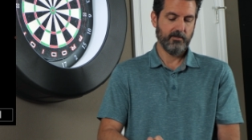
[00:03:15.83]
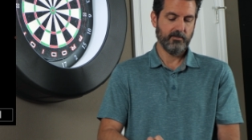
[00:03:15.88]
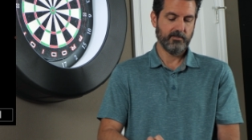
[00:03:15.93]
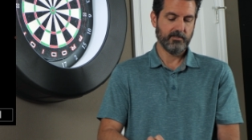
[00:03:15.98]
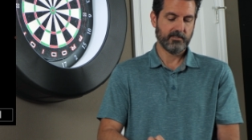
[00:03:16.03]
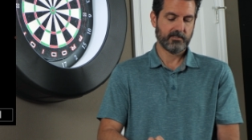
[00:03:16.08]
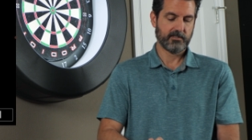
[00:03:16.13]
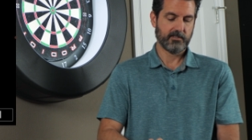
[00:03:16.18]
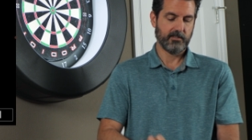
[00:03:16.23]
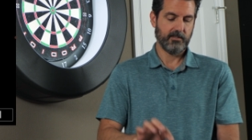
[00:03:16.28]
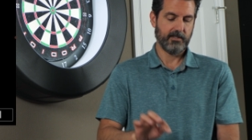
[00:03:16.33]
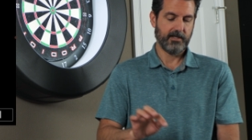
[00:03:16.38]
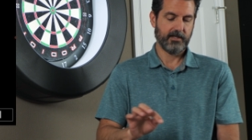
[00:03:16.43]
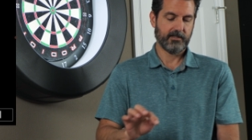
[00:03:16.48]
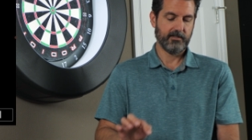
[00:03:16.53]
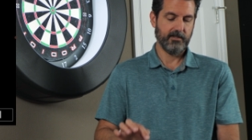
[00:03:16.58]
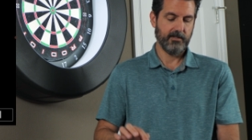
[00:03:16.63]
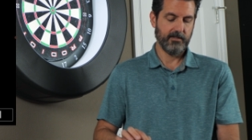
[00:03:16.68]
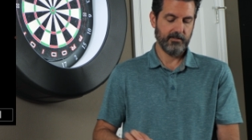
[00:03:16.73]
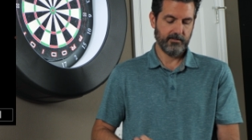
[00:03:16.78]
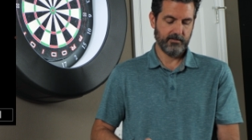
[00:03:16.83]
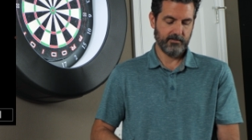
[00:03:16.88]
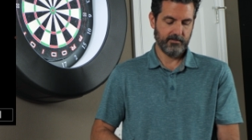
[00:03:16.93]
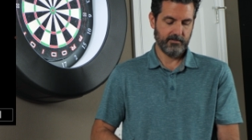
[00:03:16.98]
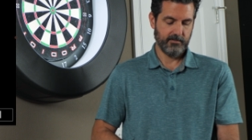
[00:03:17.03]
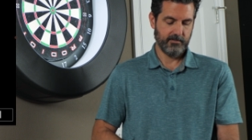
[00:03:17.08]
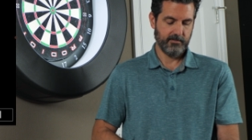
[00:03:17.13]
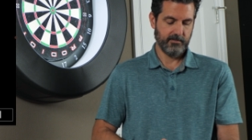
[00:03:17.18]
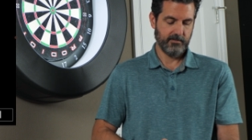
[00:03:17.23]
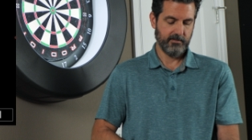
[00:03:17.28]
You just select it
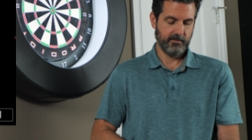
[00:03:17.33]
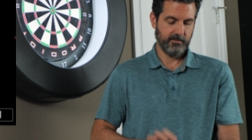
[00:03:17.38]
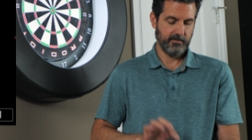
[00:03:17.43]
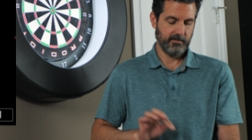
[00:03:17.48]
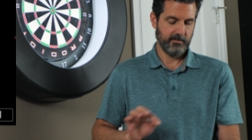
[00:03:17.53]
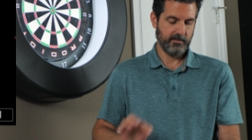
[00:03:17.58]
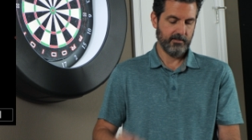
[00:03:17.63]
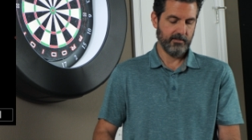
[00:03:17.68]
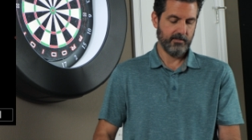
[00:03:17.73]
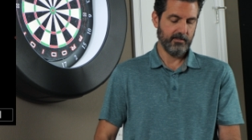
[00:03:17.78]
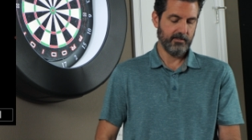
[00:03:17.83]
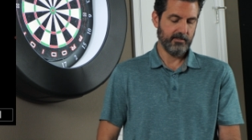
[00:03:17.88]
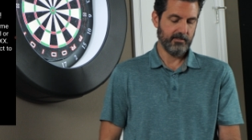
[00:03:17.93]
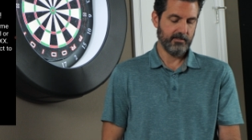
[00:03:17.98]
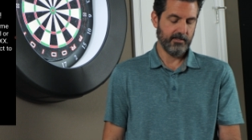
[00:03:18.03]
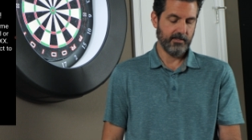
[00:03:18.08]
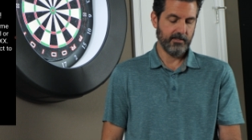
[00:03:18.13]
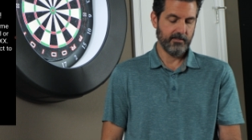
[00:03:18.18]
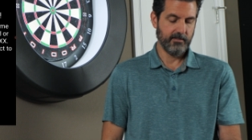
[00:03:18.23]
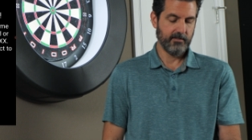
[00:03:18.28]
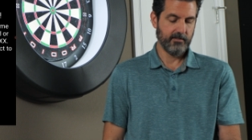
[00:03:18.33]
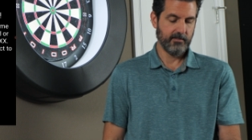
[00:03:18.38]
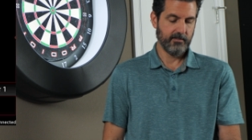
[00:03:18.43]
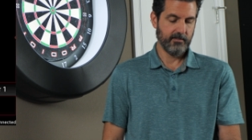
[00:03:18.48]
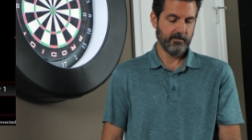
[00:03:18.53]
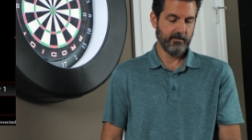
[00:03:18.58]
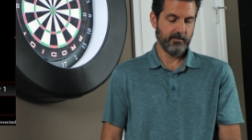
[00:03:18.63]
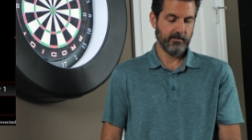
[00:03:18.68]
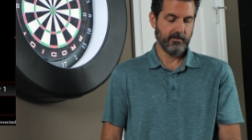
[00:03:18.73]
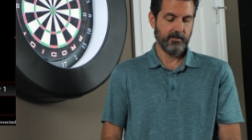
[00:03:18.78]
and hit done.
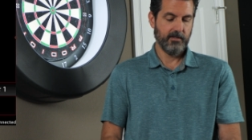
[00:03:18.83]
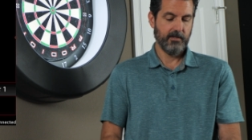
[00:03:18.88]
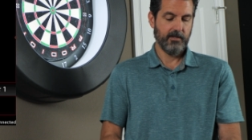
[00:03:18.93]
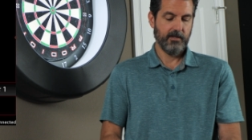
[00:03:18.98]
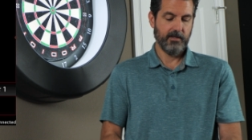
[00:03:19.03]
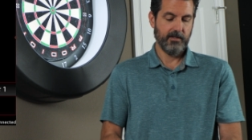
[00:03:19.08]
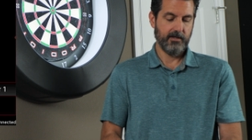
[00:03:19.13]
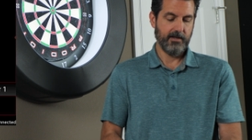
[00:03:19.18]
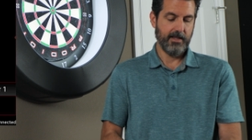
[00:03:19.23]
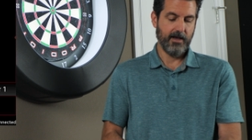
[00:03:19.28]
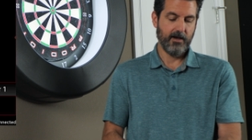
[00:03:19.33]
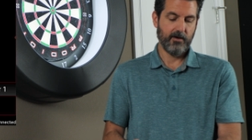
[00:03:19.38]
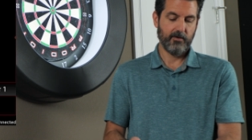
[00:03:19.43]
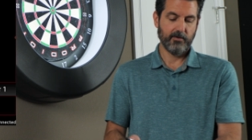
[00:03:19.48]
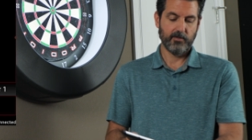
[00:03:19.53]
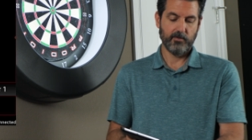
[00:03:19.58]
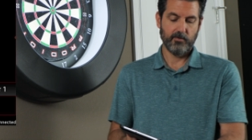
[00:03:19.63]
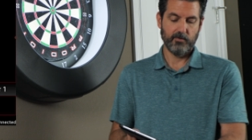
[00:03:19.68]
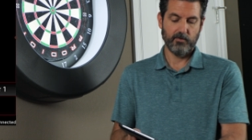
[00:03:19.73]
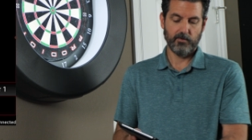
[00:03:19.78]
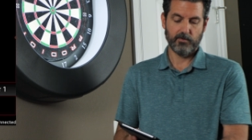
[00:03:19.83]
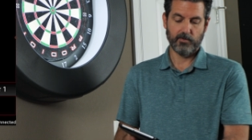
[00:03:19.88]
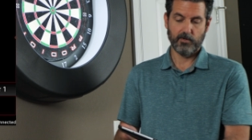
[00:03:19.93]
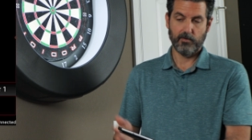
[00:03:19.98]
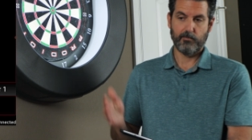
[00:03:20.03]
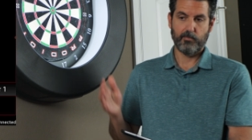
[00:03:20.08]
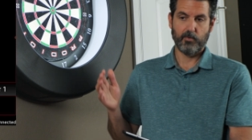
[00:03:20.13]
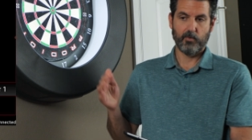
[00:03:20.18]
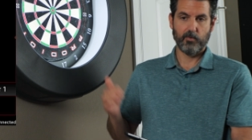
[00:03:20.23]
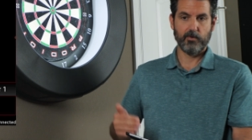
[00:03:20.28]
And now your, your
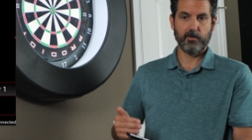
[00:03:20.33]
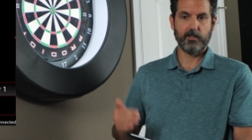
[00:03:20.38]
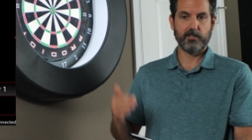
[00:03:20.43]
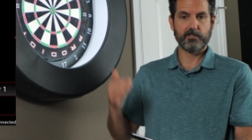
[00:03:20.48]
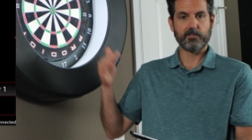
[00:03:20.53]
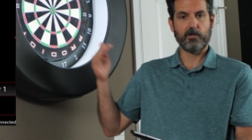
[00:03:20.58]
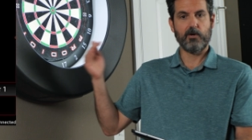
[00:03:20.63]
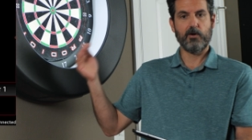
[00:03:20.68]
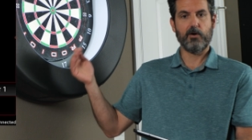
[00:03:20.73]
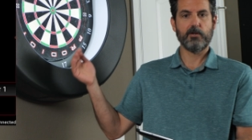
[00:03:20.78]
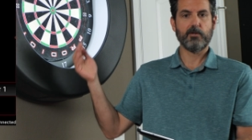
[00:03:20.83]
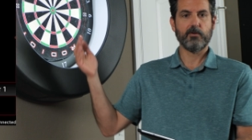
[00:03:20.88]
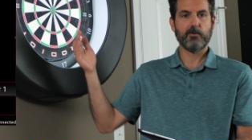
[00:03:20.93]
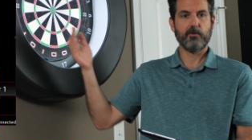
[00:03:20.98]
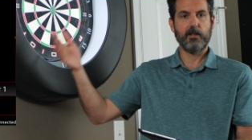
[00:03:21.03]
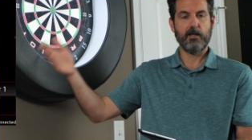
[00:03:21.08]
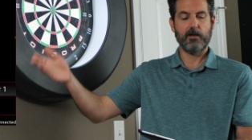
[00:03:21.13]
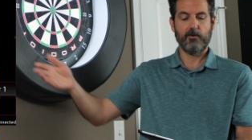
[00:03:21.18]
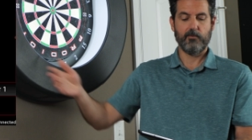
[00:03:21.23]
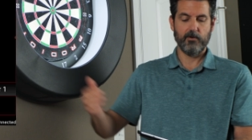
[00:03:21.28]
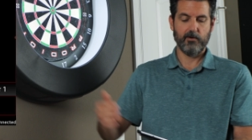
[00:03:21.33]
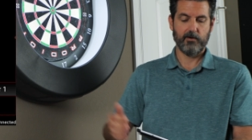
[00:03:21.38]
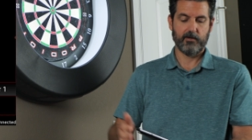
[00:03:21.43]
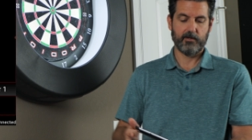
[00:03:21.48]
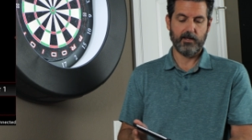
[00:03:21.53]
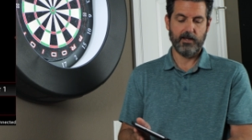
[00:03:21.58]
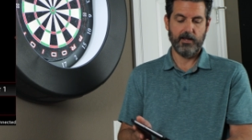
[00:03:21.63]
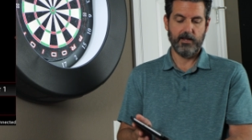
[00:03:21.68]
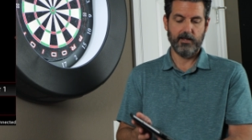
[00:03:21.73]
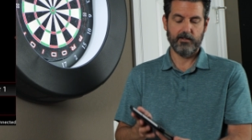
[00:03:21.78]
board is on your network
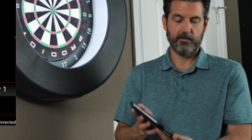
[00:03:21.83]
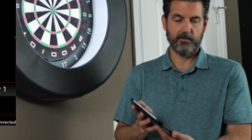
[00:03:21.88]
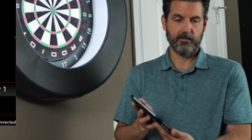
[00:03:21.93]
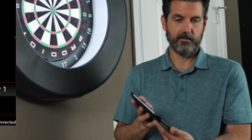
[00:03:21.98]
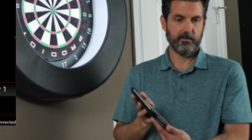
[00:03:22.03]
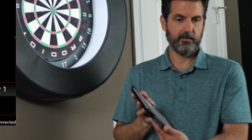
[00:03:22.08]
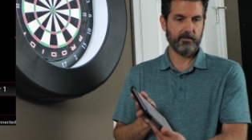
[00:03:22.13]
and